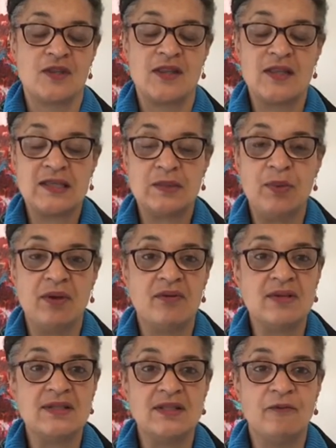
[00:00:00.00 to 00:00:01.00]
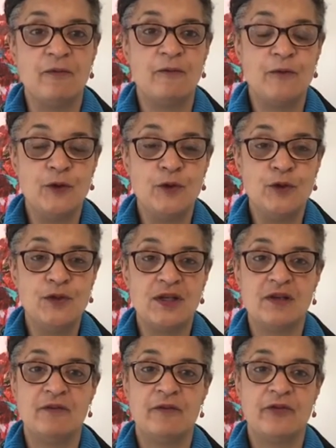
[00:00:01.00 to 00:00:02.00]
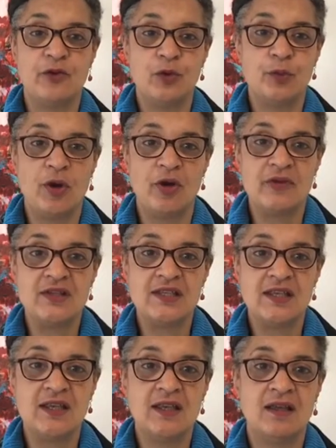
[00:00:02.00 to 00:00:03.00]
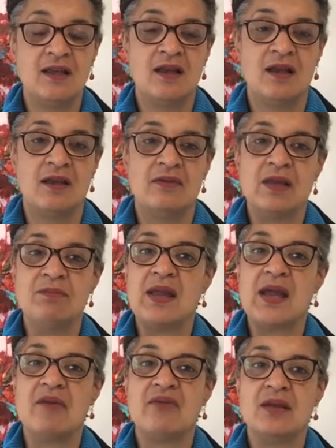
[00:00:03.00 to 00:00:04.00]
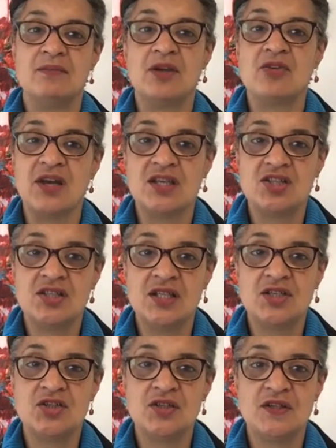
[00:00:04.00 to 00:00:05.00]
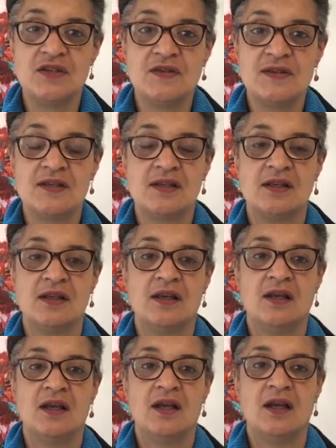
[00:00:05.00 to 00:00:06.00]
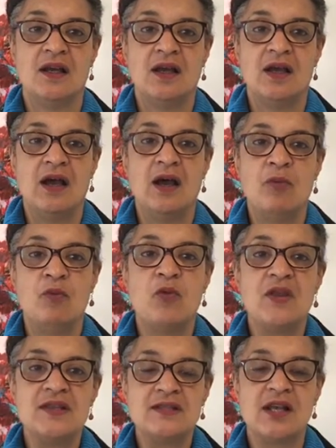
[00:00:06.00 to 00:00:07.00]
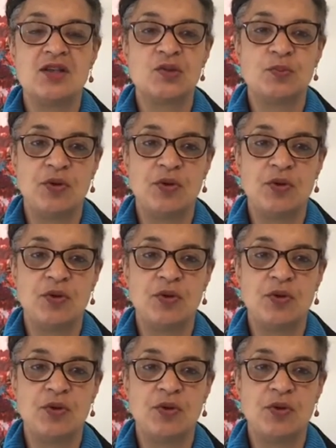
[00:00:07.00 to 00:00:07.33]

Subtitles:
experiencing food and fuel poverty. They may have immigration issues. And with such